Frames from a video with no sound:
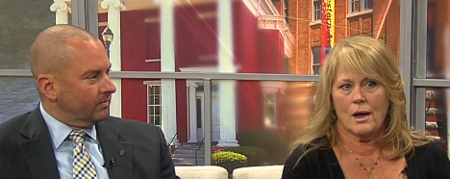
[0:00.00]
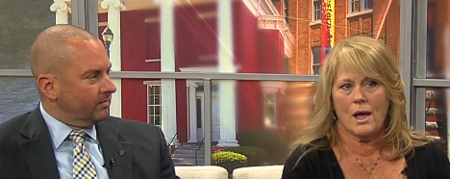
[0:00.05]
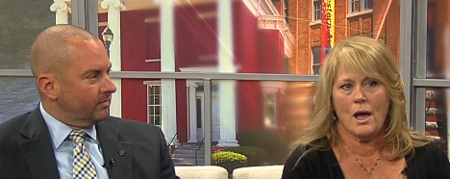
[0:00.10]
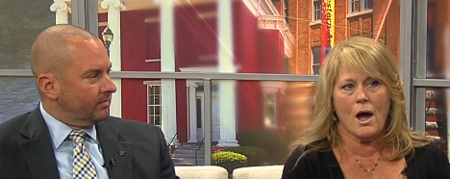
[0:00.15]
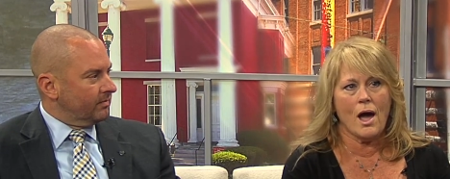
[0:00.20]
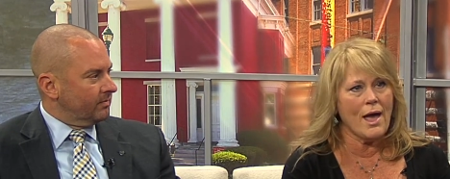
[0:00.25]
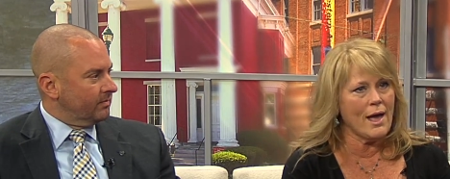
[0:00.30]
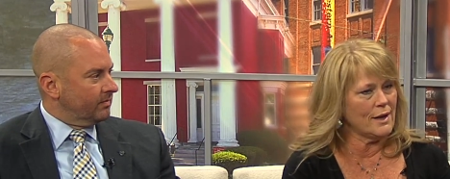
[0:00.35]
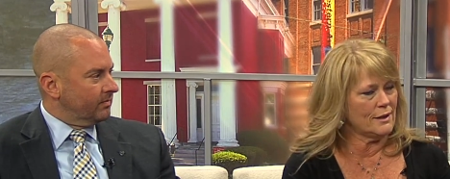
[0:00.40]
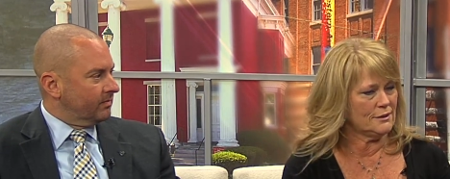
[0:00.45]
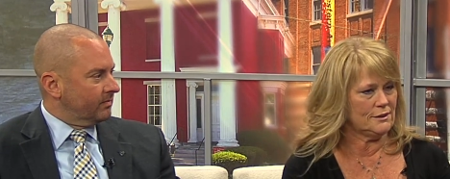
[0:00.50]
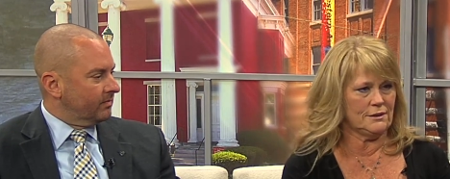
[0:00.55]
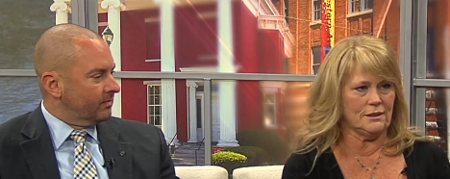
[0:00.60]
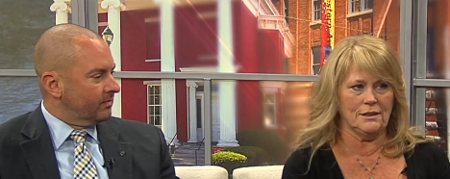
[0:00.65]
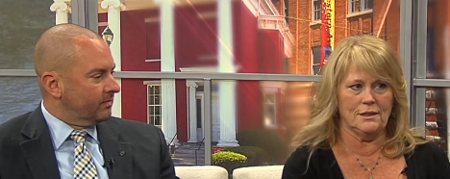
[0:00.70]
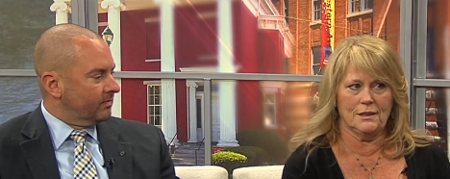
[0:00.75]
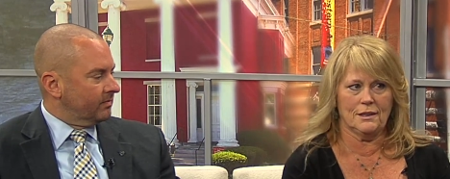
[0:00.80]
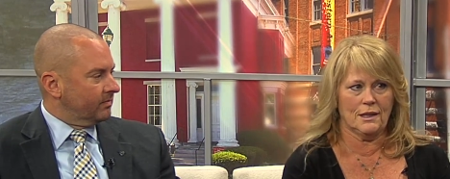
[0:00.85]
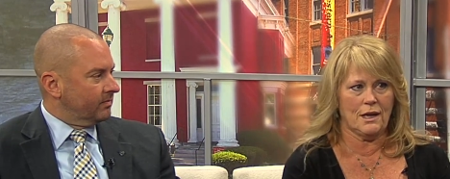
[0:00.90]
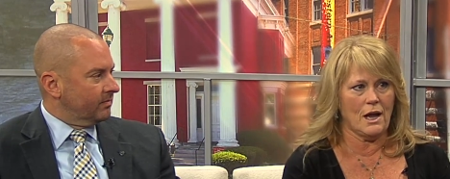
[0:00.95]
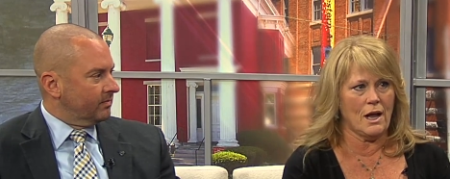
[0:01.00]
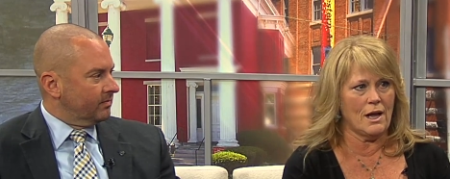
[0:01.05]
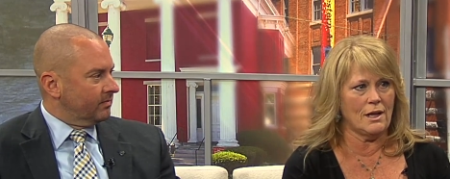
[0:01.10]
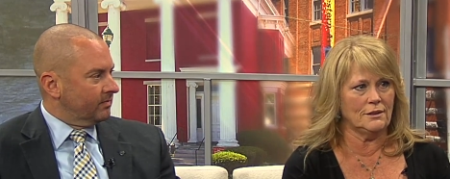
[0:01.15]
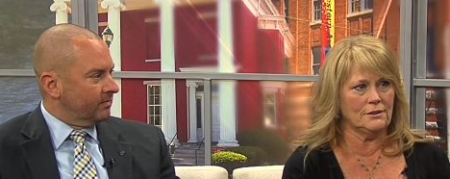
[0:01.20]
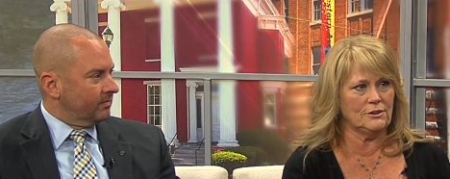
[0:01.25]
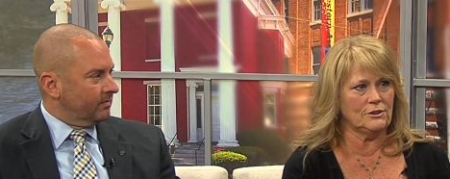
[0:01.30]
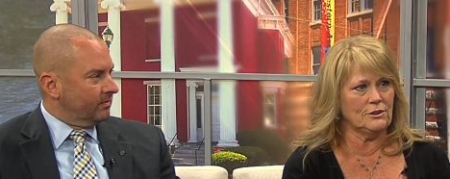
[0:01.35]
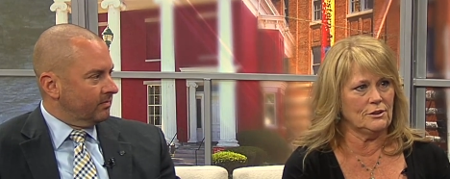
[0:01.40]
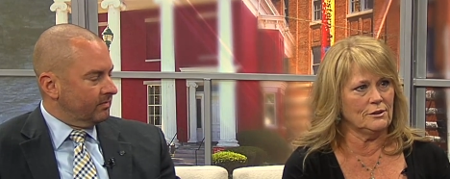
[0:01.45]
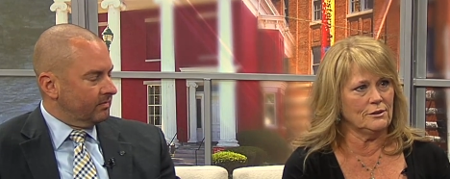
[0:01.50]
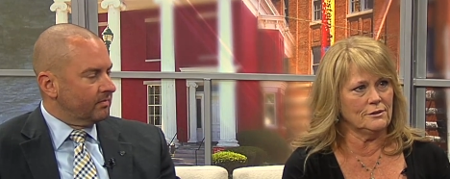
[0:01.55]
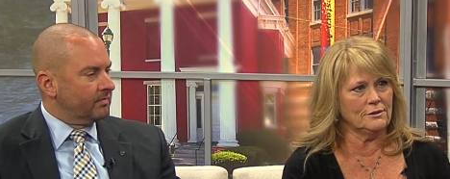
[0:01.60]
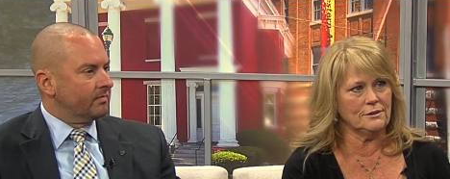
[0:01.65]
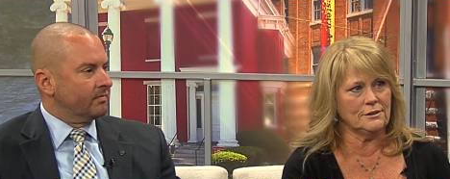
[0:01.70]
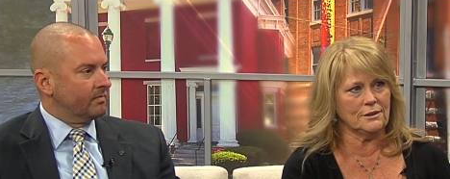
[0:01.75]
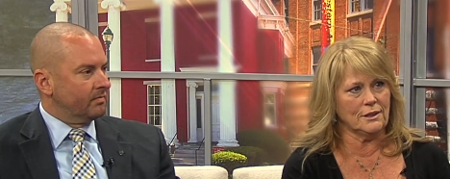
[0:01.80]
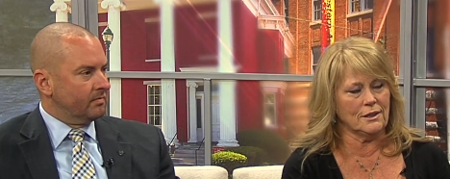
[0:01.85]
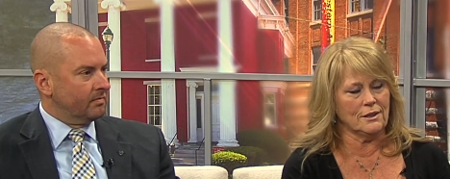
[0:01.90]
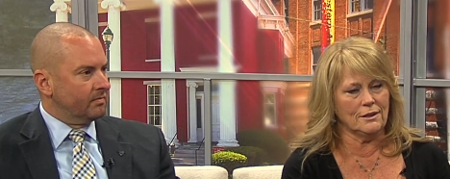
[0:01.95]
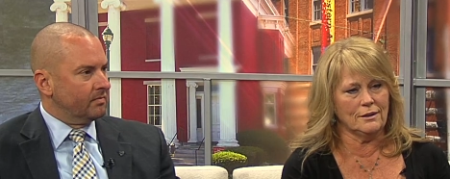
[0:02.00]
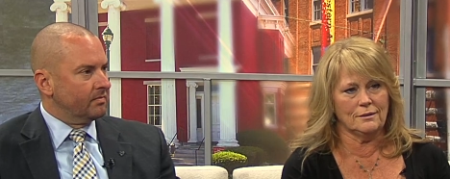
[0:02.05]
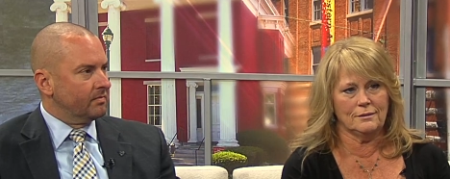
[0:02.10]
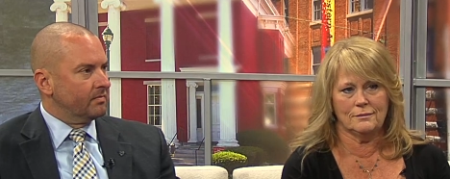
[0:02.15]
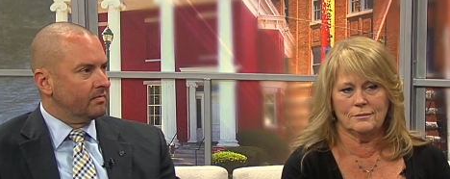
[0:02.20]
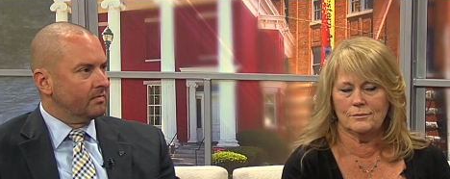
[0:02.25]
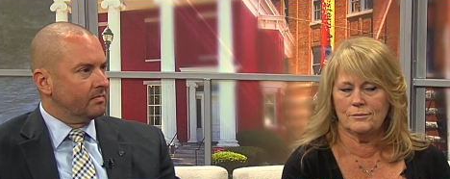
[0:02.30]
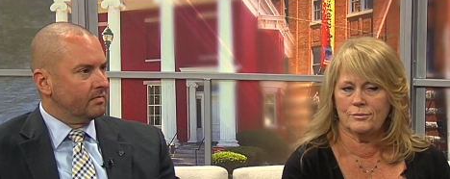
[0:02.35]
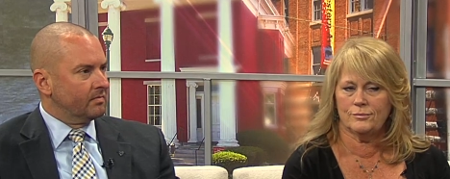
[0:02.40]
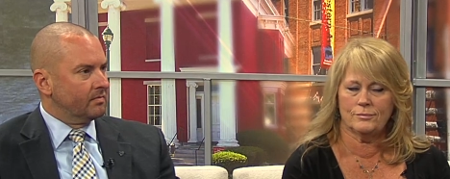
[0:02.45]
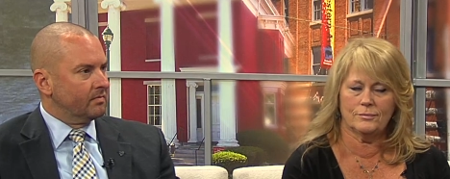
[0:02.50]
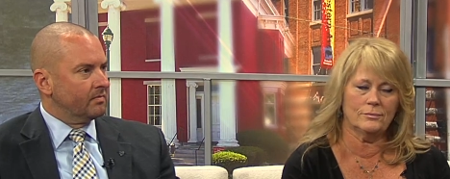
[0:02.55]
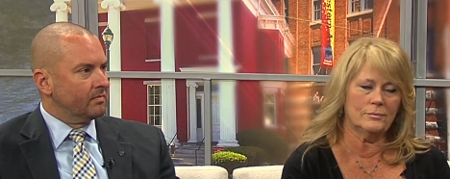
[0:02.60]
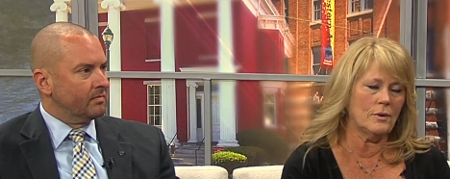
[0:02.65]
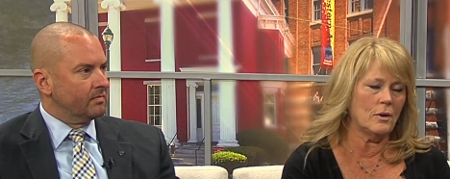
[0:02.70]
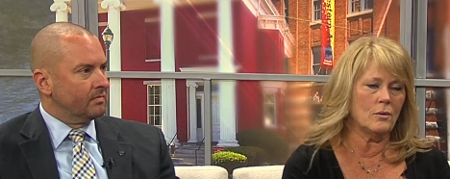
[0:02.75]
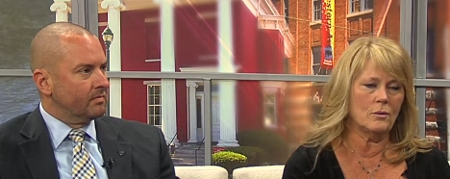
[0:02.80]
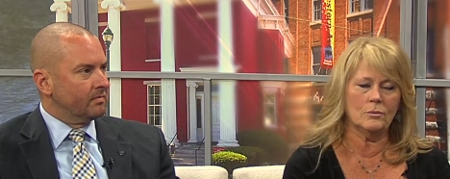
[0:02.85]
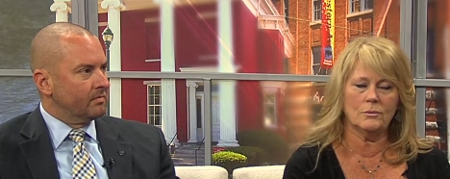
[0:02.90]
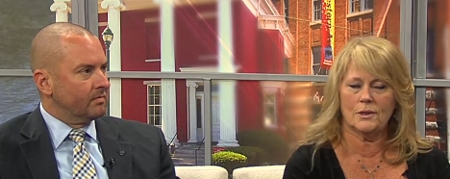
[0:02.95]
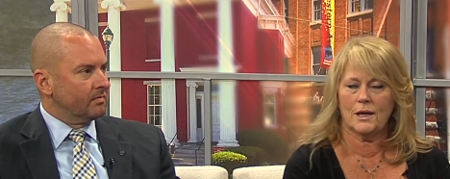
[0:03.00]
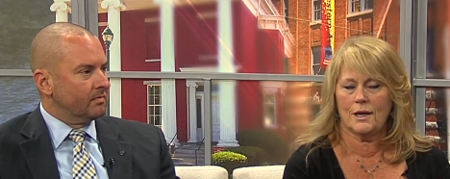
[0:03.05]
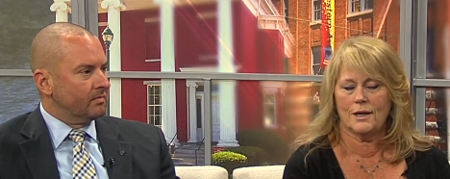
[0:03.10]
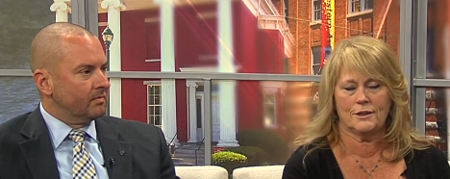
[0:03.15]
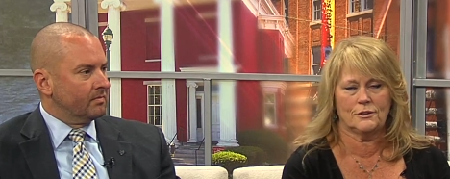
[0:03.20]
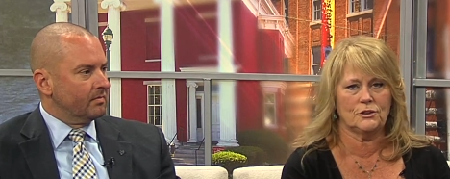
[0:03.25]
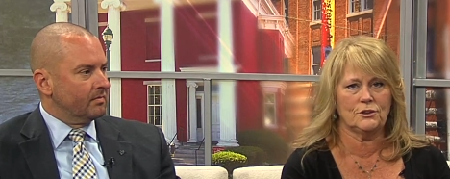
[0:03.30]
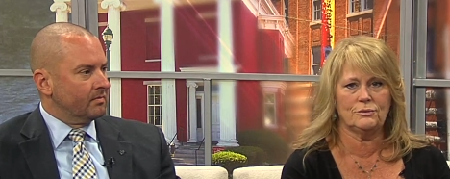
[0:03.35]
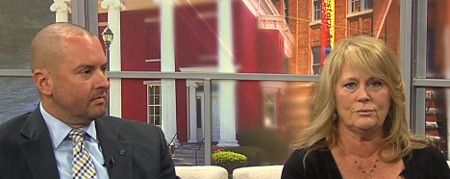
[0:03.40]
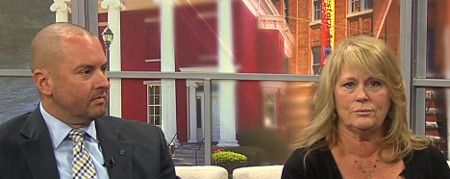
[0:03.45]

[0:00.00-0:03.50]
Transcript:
Speaker 1: excellent concerts and, oh gosh,